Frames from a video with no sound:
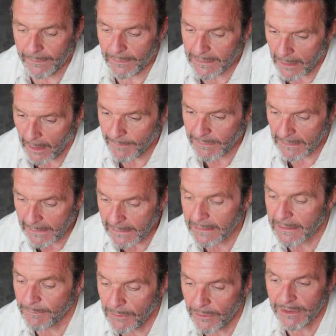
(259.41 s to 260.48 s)
The times I
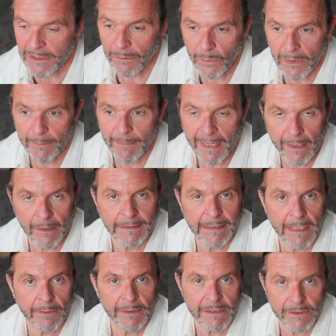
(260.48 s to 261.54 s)
listen to music when I'm out
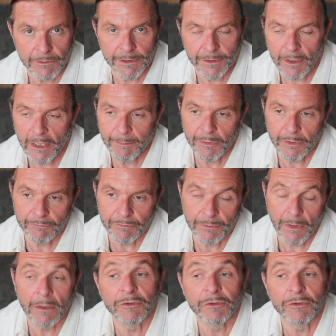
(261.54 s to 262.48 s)
now, it's on an iPod.